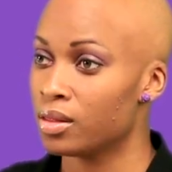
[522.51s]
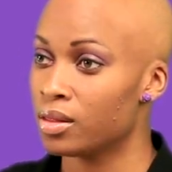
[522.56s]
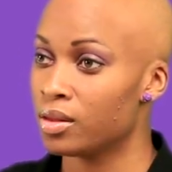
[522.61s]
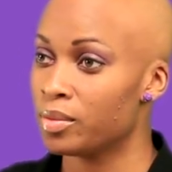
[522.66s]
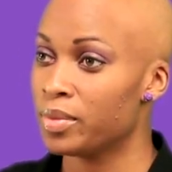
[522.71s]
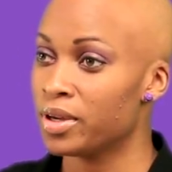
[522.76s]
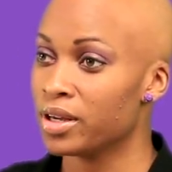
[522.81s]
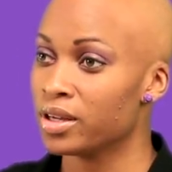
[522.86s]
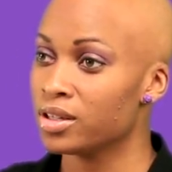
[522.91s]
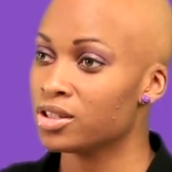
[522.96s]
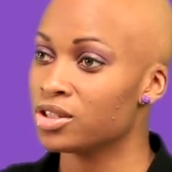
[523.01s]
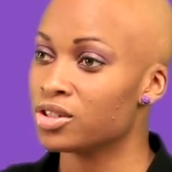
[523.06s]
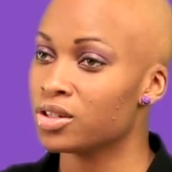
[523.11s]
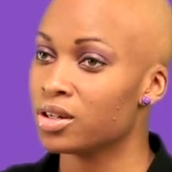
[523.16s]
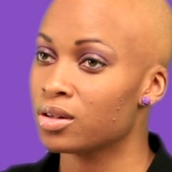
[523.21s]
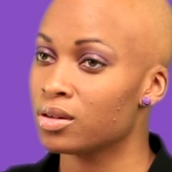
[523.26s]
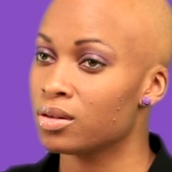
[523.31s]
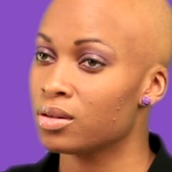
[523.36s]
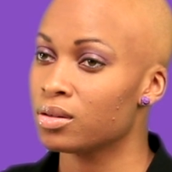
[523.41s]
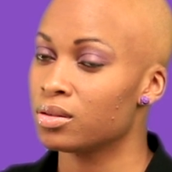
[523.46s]
The biggest
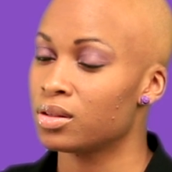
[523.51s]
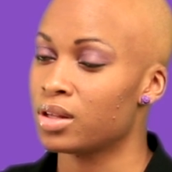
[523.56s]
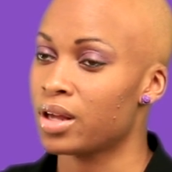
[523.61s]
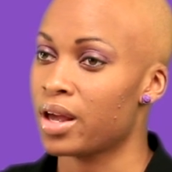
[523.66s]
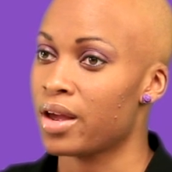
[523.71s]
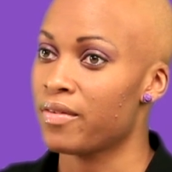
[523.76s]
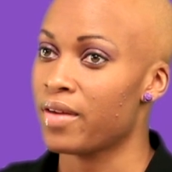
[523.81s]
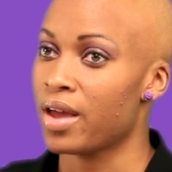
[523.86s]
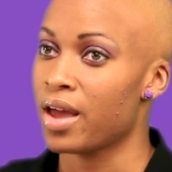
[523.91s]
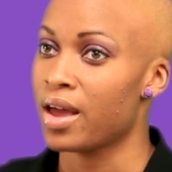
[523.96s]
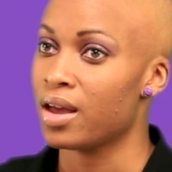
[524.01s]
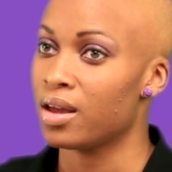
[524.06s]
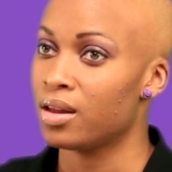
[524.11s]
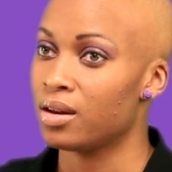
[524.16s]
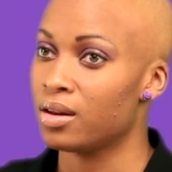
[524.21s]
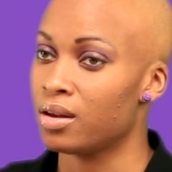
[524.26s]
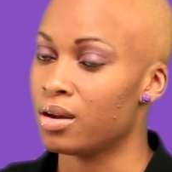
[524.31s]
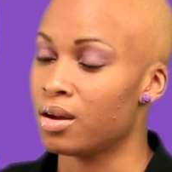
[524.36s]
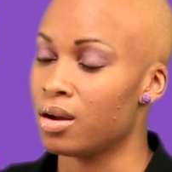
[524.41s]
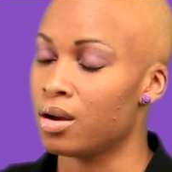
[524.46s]
struggle that I've
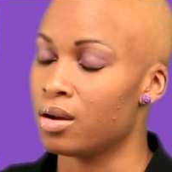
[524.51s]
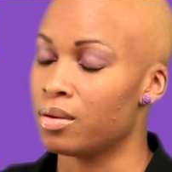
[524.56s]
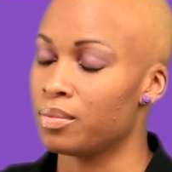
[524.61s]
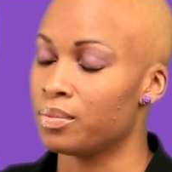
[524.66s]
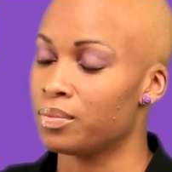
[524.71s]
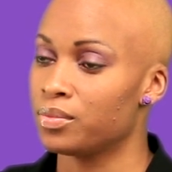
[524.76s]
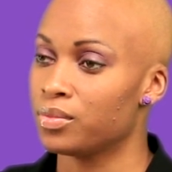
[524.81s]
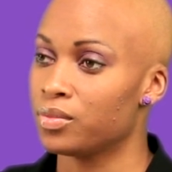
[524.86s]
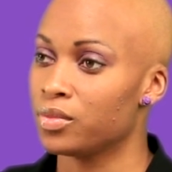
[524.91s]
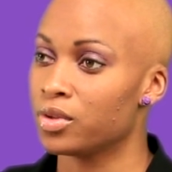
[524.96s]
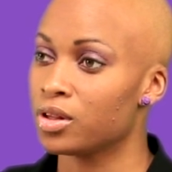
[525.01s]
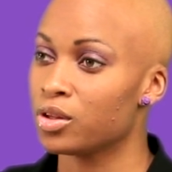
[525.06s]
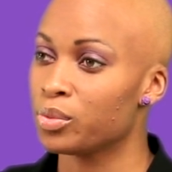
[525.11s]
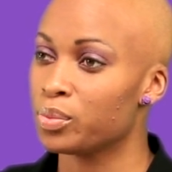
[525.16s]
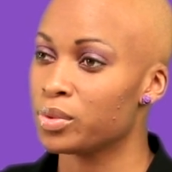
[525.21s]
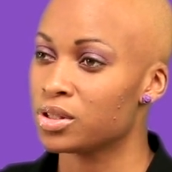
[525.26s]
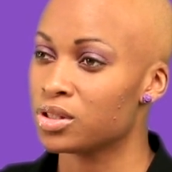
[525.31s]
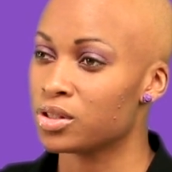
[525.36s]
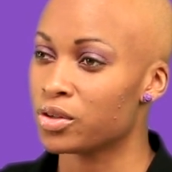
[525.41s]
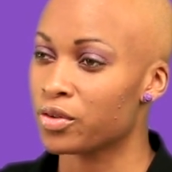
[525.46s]
had um, with
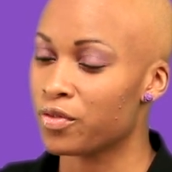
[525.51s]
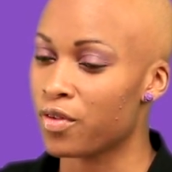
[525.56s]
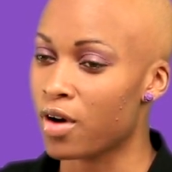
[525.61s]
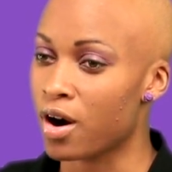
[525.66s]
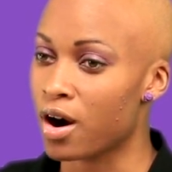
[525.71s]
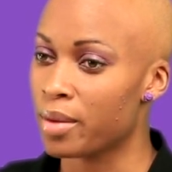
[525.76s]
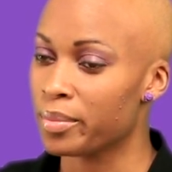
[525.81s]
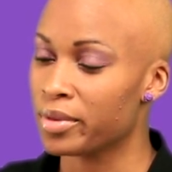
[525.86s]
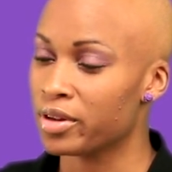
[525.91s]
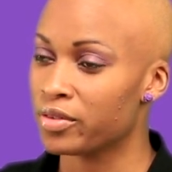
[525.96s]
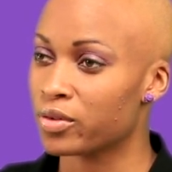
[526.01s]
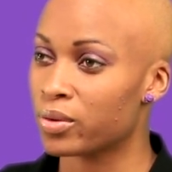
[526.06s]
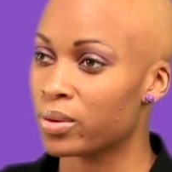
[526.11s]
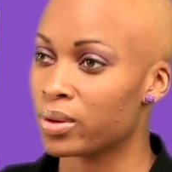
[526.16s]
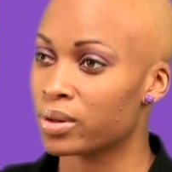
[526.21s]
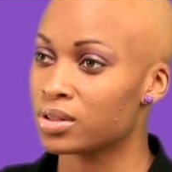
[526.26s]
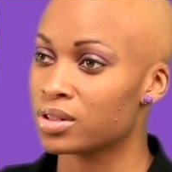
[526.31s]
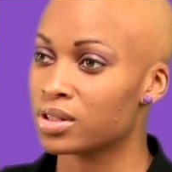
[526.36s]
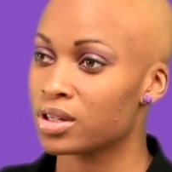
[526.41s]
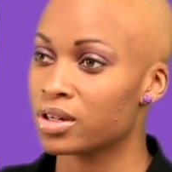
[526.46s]
lupus so far, I mean, of
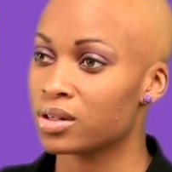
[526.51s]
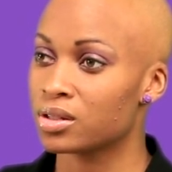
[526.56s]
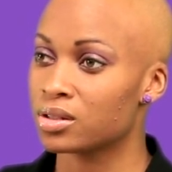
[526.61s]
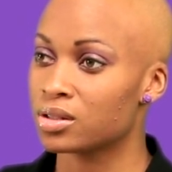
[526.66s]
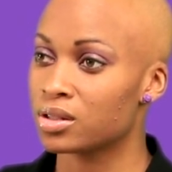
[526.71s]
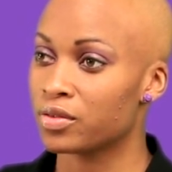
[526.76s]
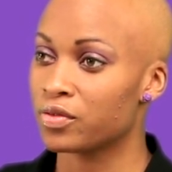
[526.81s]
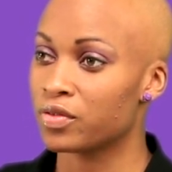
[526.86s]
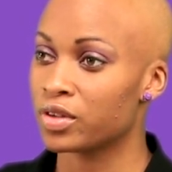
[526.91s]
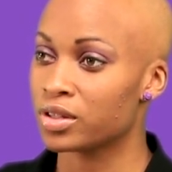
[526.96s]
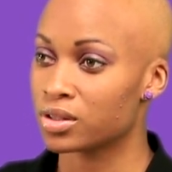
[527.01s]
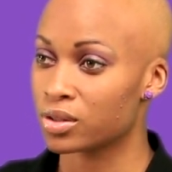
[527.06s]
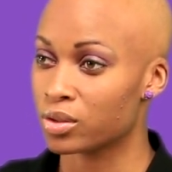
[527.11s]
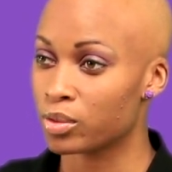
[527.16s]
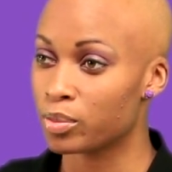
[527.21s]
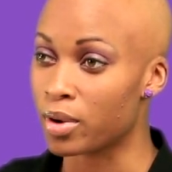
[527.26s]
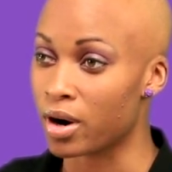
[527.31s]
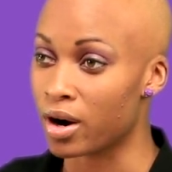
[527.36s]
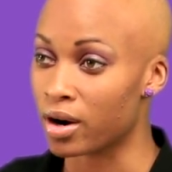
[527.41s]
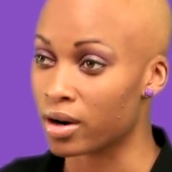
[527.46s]
course, there's the
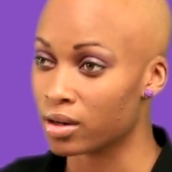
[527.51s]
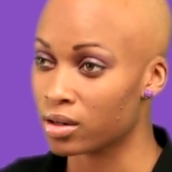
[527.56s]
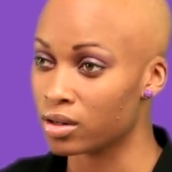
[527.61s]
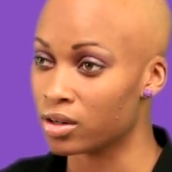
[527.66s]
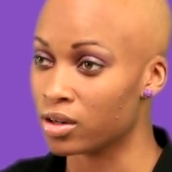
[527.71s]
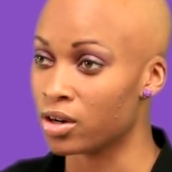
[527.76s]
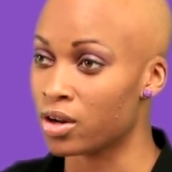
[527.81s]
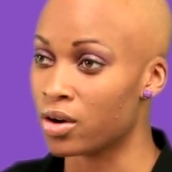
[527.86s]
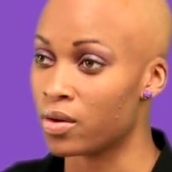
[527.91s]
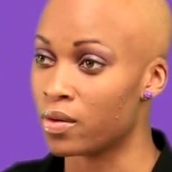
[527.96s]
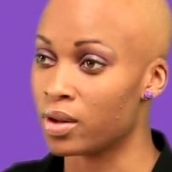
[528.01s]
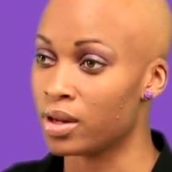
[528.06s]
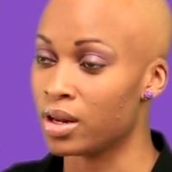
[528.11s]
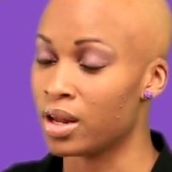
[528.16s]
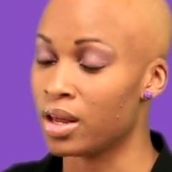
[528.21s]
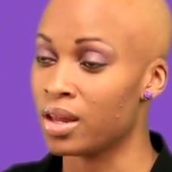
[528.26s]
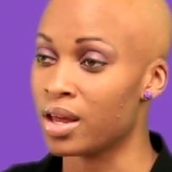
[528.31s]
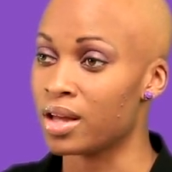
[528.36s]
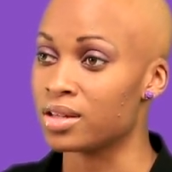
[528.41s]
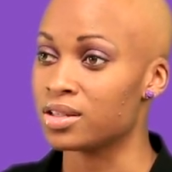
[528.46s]
physical part, you know, and,
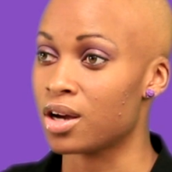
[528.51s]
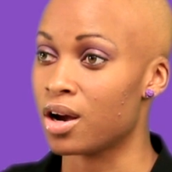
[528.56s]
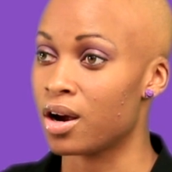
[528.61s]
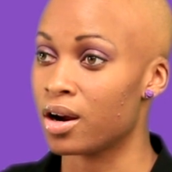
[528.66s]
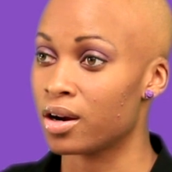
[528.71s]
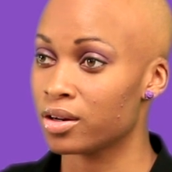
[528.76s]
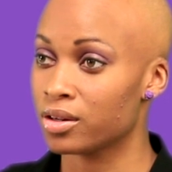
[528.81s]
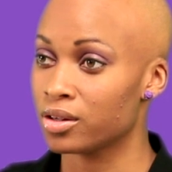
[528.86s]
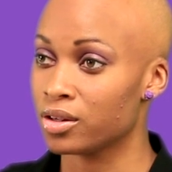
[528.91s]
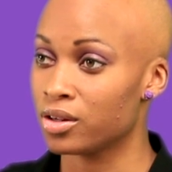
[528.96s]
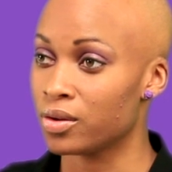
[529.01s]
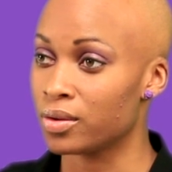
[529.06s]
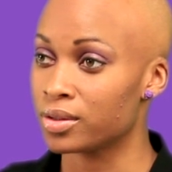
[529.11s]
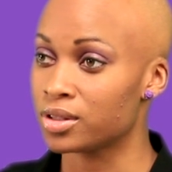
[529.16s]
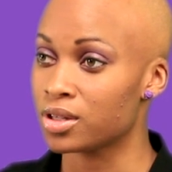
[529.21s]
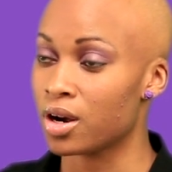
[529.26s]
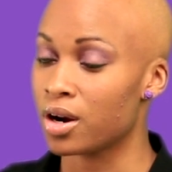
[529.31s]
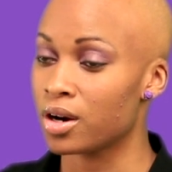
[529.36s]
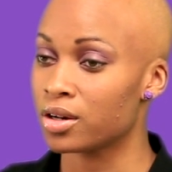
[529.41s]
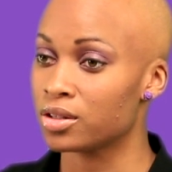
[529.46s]
and that's hard. You know,
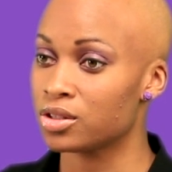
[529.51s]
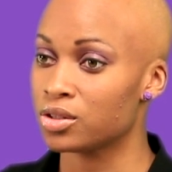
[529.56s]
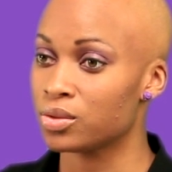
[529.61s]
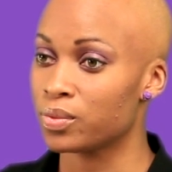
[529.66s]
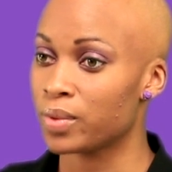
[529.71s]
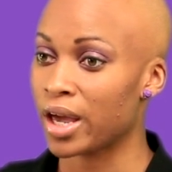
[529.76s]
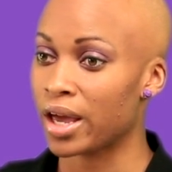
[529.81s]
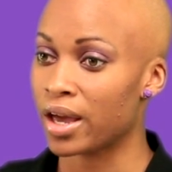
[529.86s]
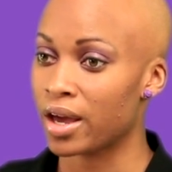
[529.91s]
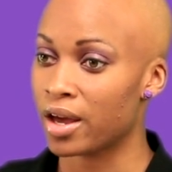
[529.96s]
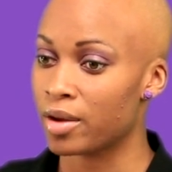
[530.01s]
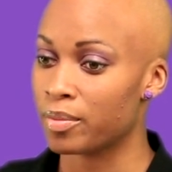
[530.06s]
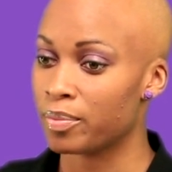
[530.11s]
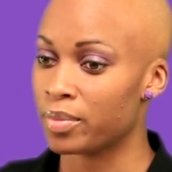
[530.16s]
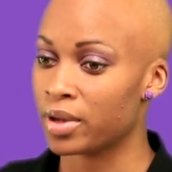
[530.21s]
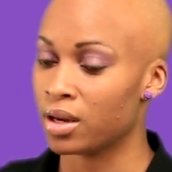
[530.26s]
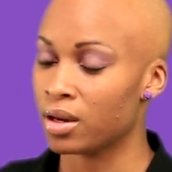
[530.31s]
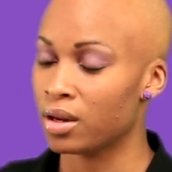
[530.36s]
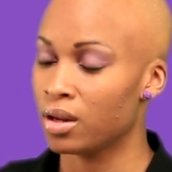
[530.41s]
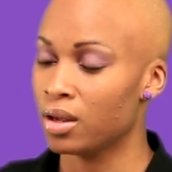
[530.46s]
it's hard to wake up
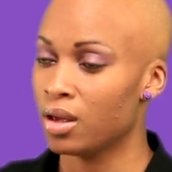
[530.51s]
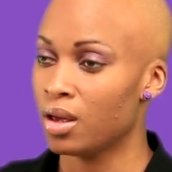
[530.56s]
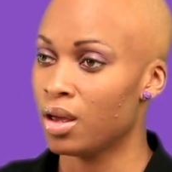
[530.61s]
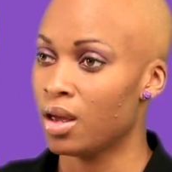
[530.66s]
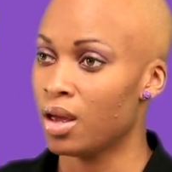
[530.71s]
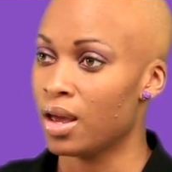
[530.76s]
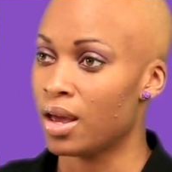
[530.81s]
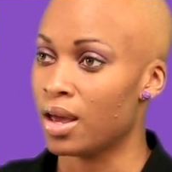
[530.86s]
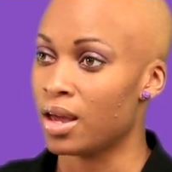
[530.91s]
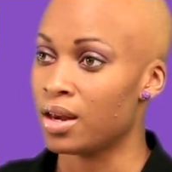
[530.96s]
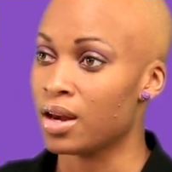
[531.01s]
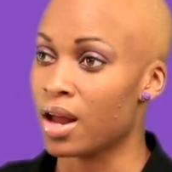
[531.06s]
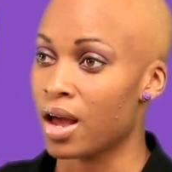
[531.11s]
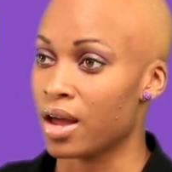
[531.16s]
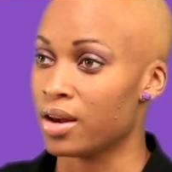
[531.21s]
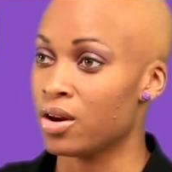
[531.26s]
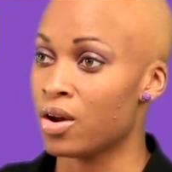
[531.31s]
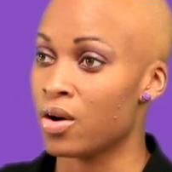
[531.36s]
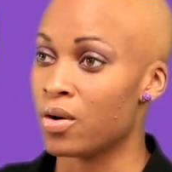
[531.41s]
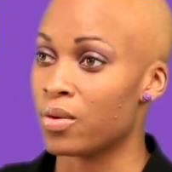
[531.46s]
and, and
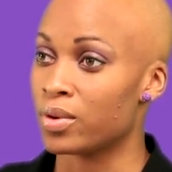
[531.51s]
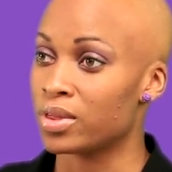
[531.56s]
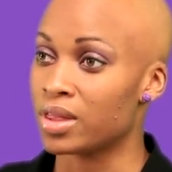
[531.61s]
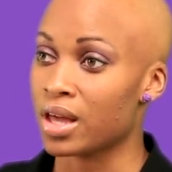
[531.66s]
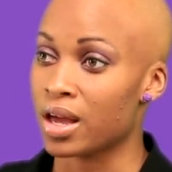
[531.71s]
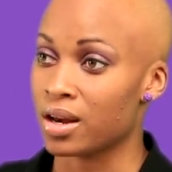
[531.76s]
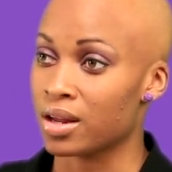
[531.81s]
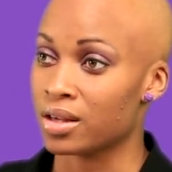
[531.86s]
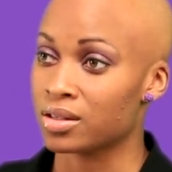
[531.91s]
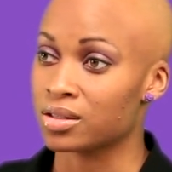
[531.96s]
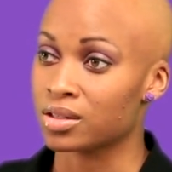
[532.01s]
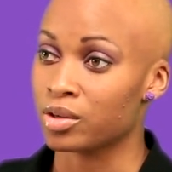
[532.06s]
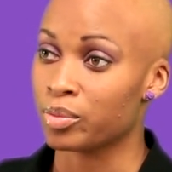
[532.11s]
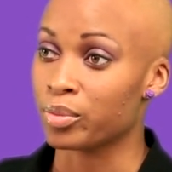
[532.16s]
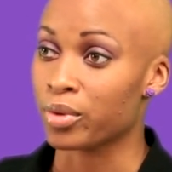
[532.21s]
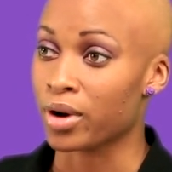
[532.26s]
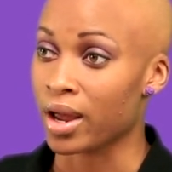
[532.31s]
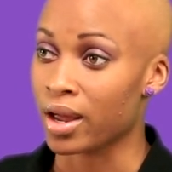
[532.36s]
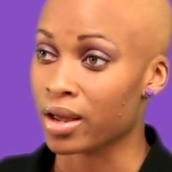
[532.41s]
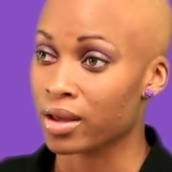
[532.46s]
not know what that day is going to
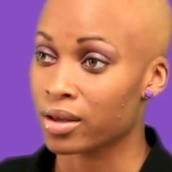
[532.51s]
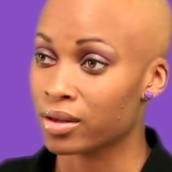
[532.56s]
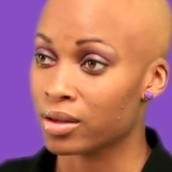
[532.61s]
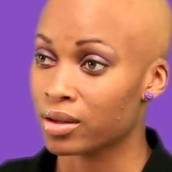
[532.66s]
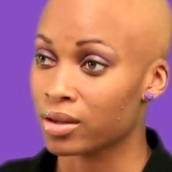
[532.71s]
bring.